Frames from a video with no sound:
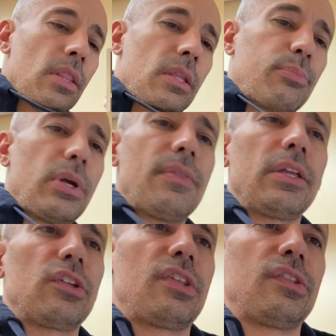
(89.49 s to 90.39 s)
the breathing
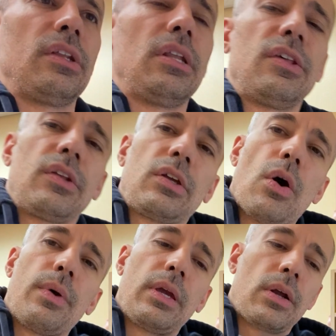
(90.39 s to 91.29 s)
just isn't isn't
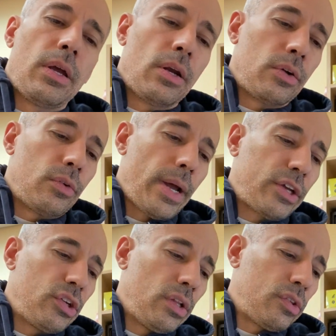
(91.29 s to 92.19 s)
going in our
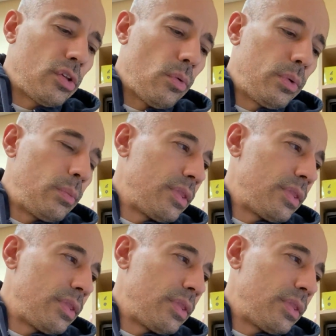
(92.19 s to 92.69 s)
direction, and so we,